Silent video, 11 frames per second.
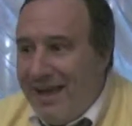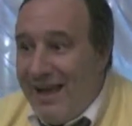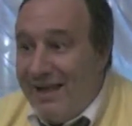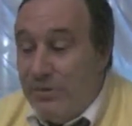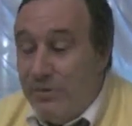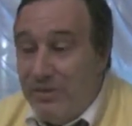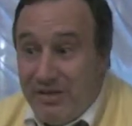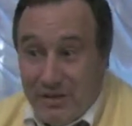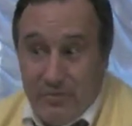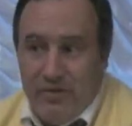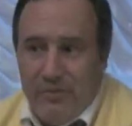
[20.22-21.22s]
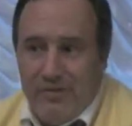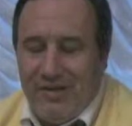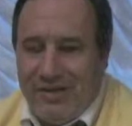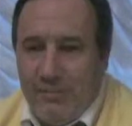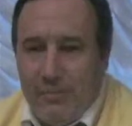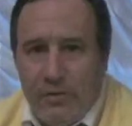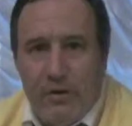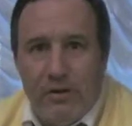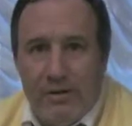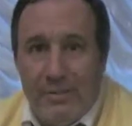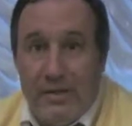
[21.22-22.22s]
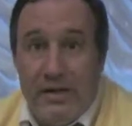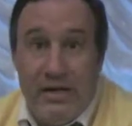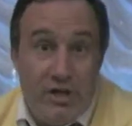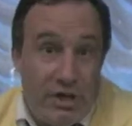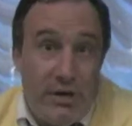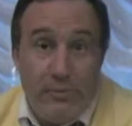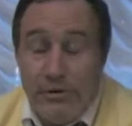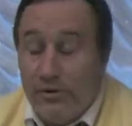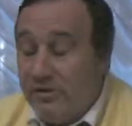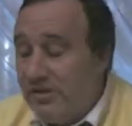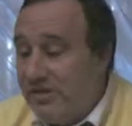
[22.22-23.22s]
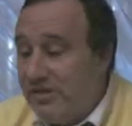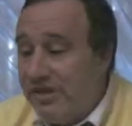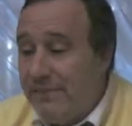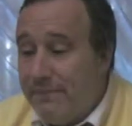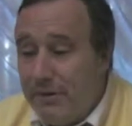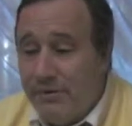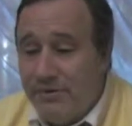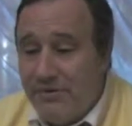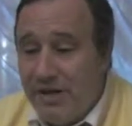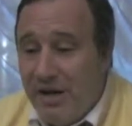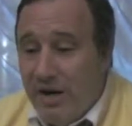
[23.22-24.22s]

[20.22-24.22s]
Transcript: And it was almost like a miracle. I mean, he shepherded us to St. Peter's.